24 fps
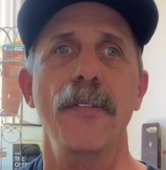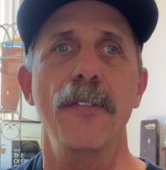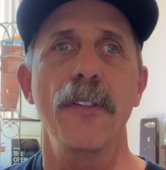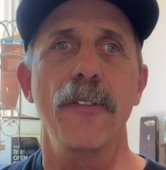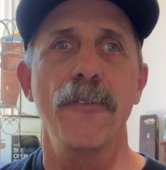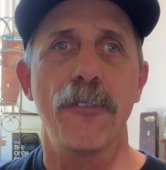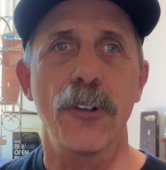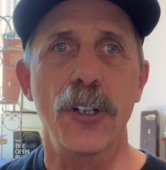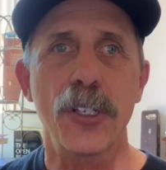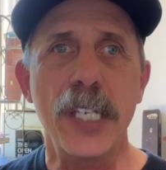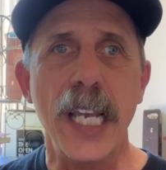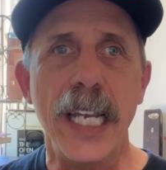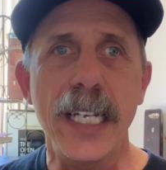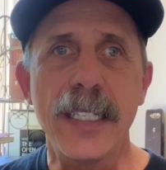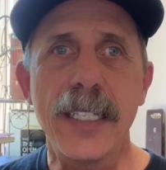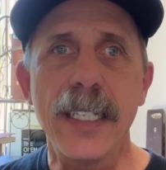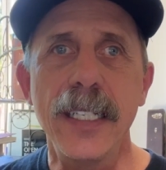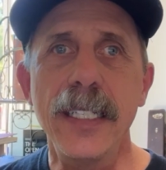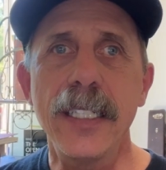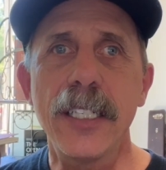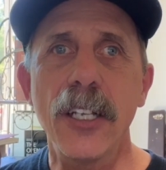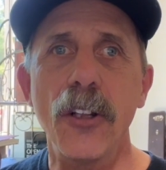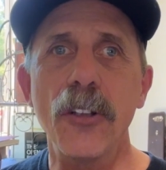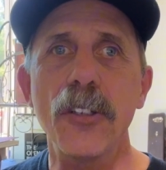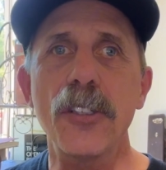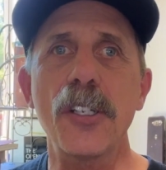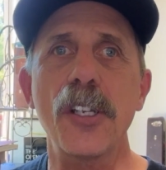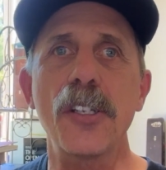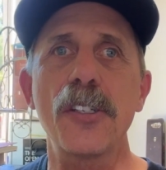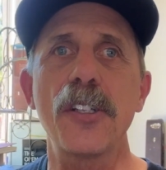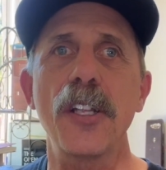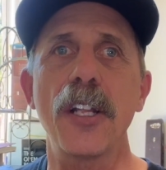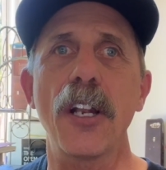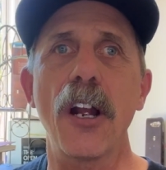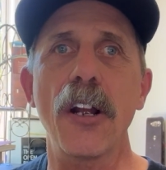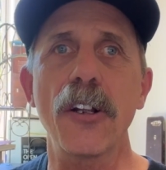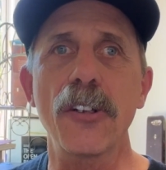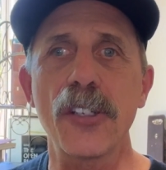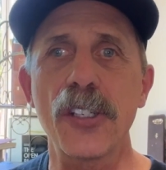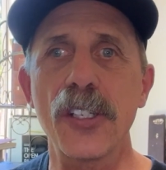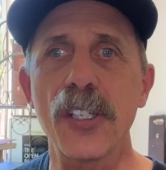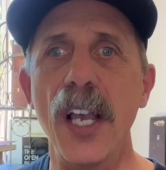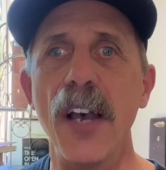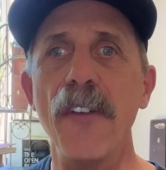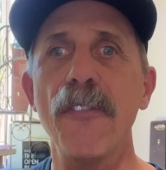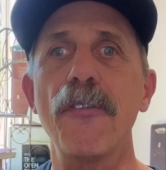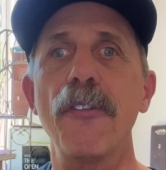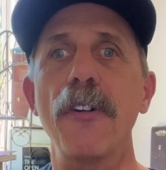Verse 18 tells us that our
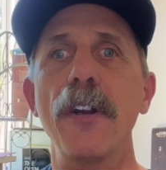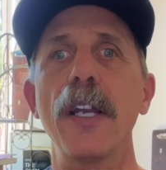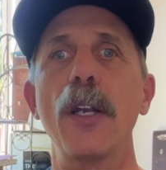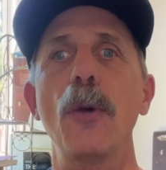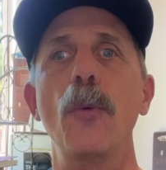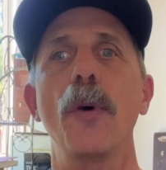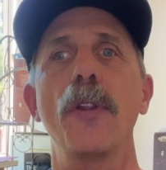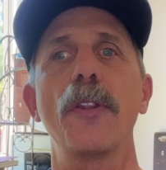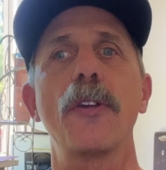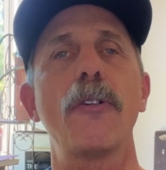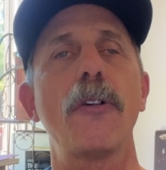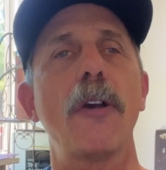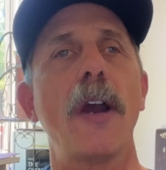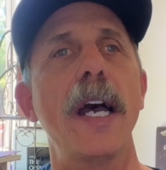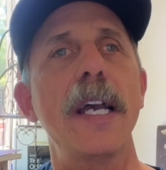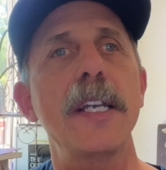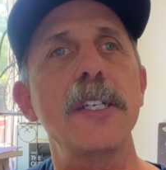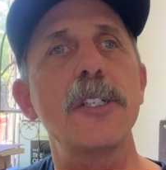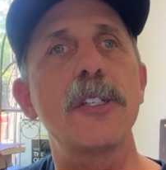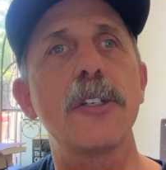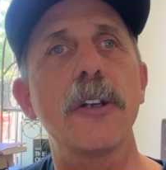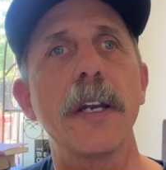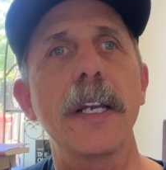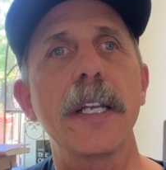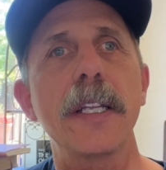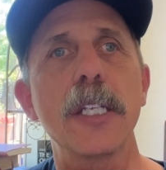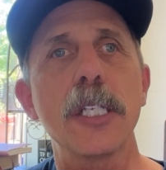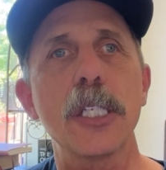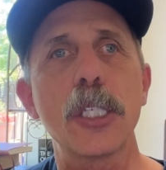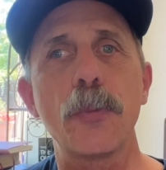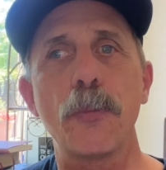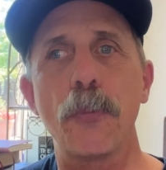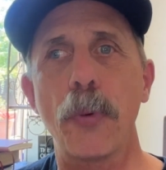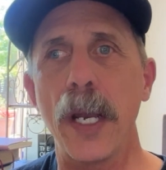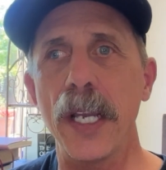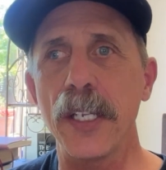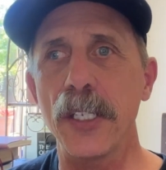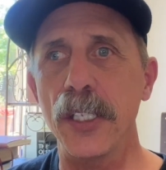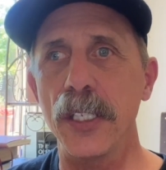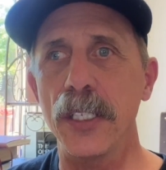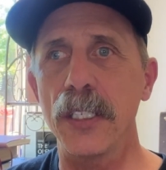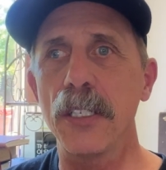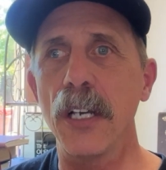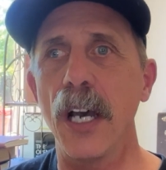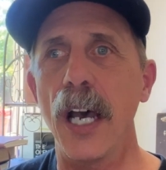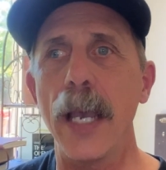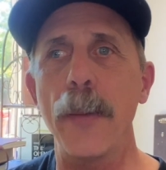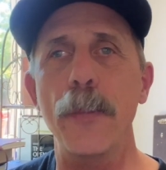suffering with Christ during this present
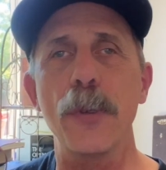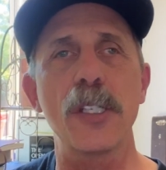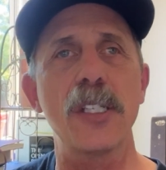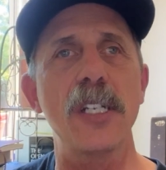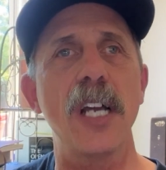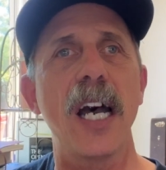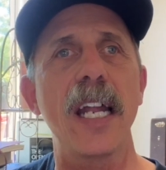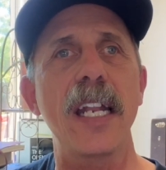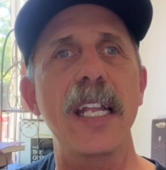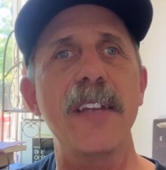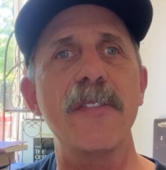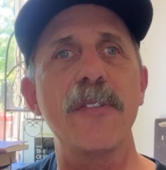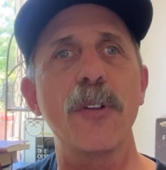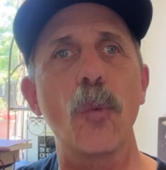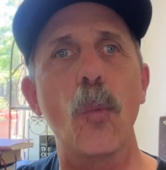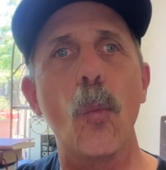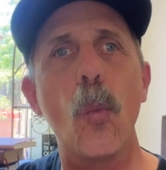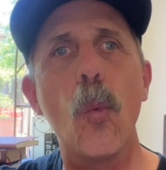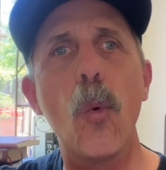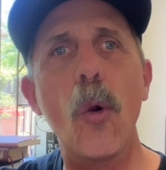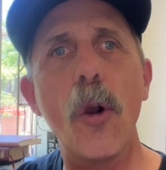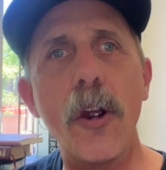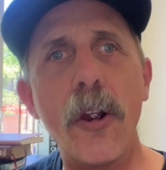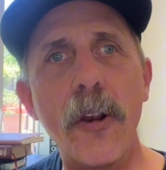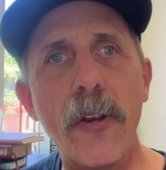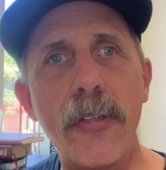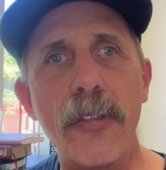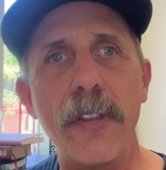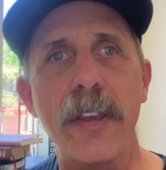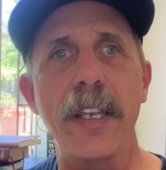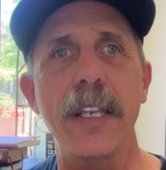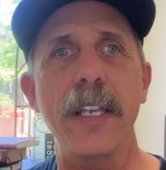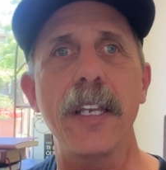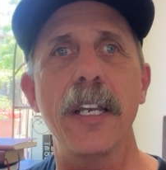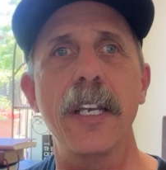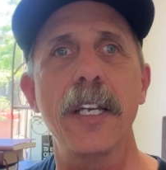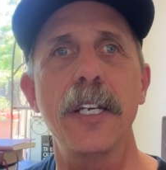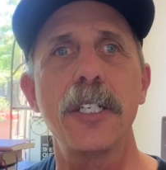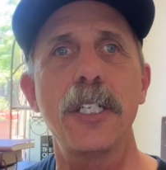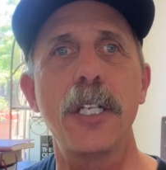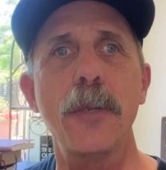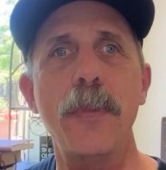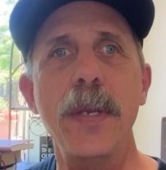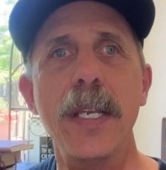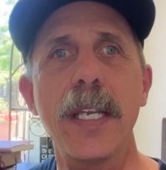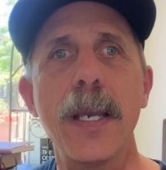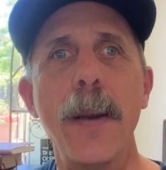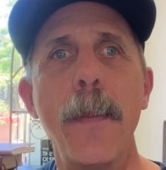time is not even worthy to
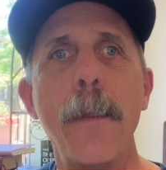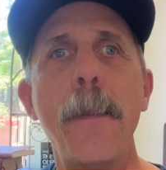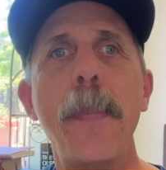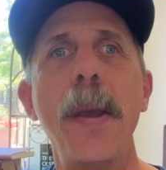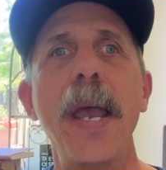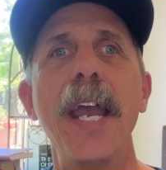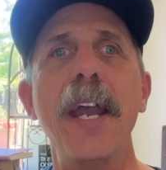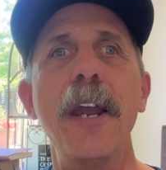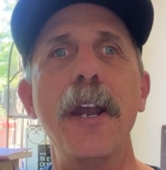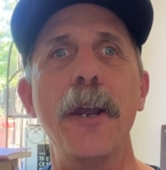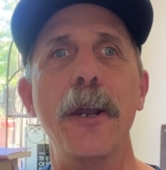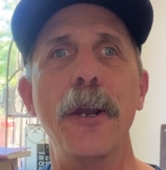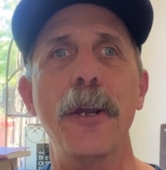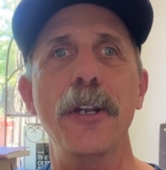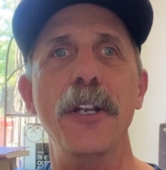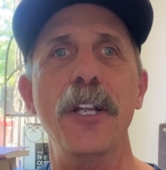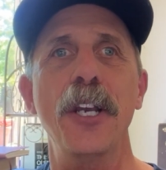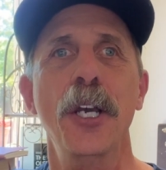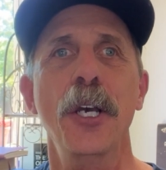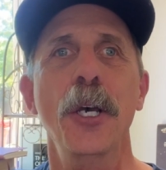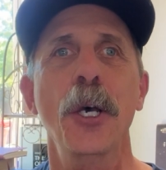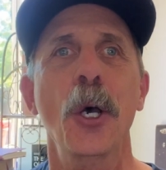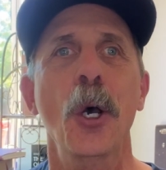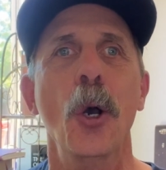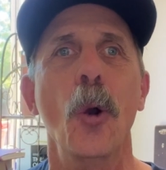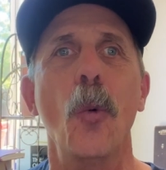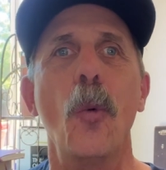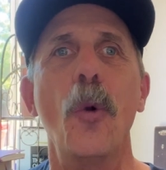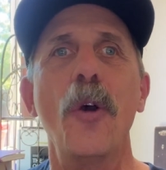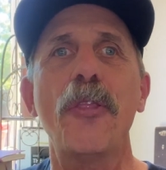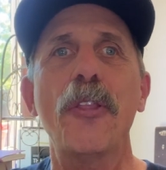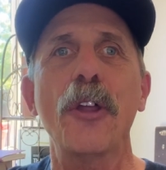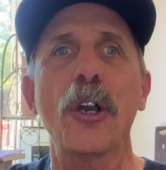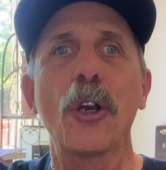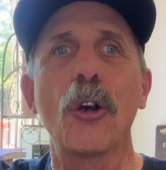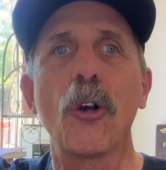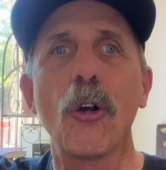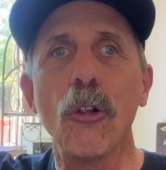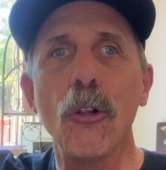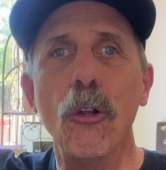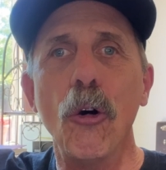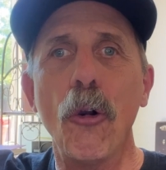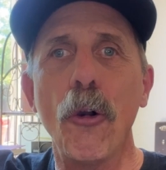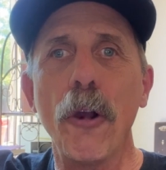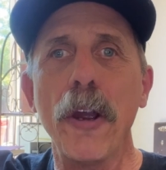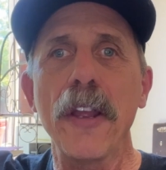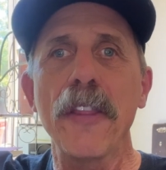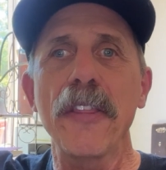be compared with the
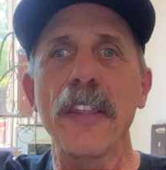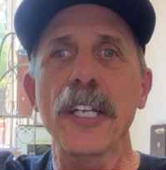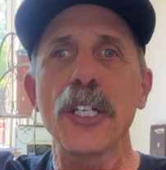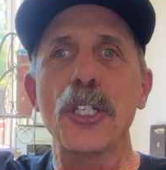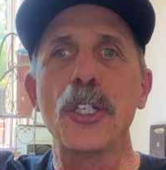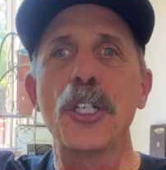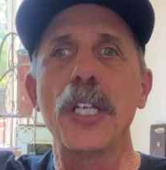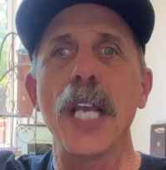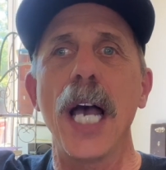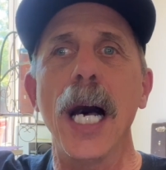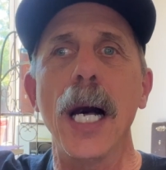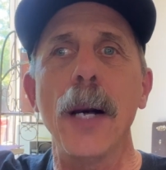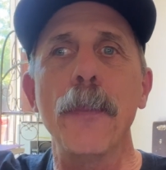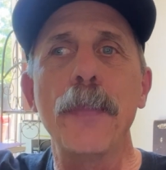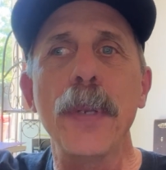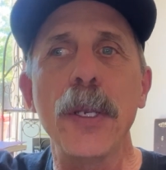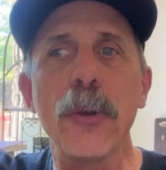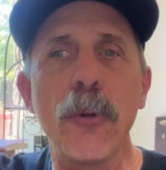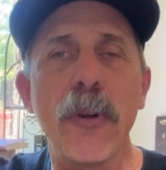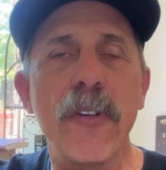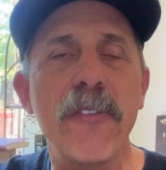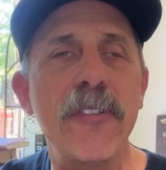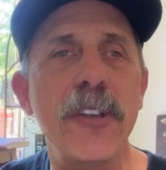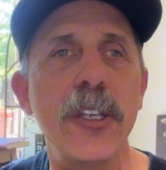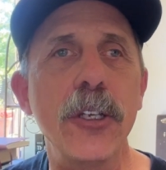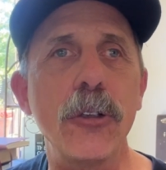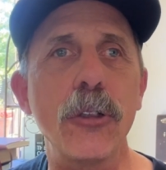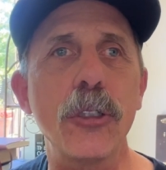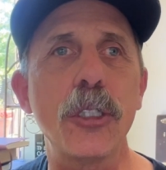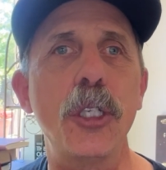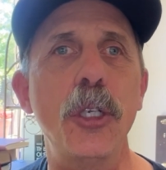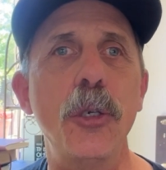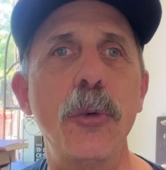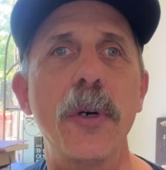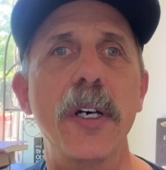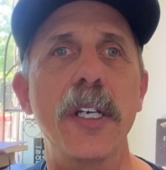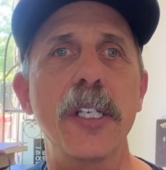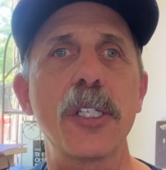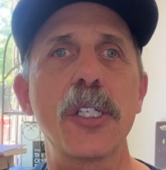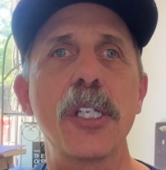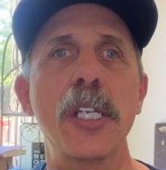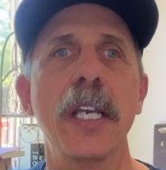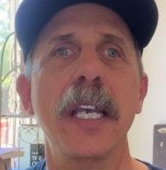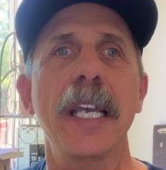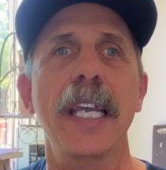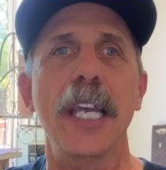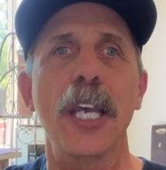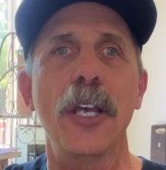glory that shall be revealed to us
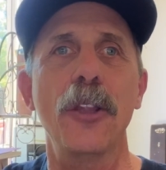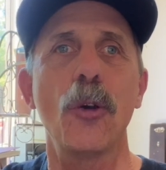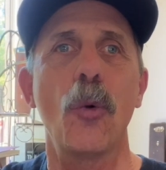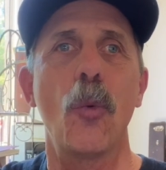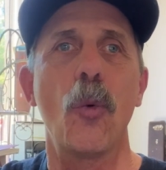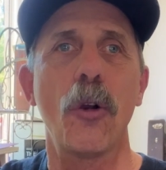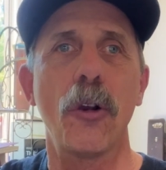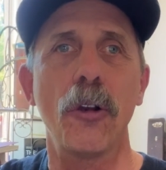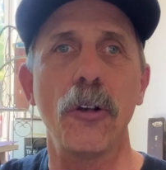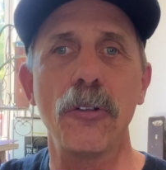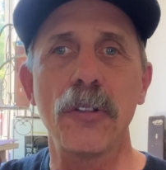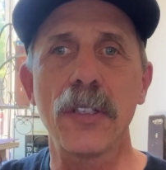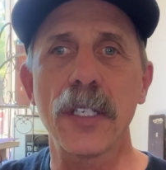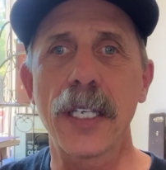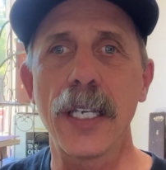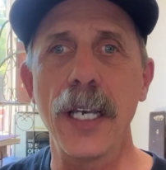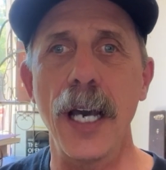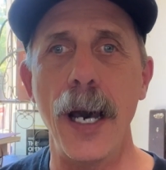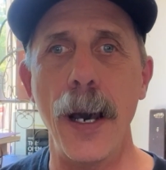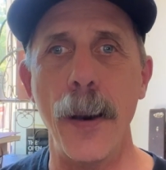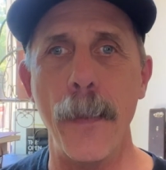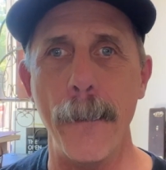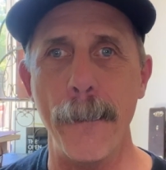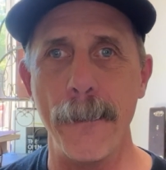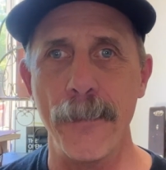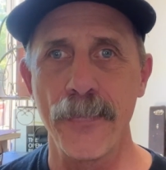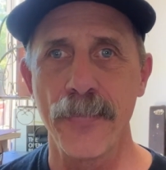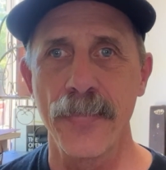in the world to come.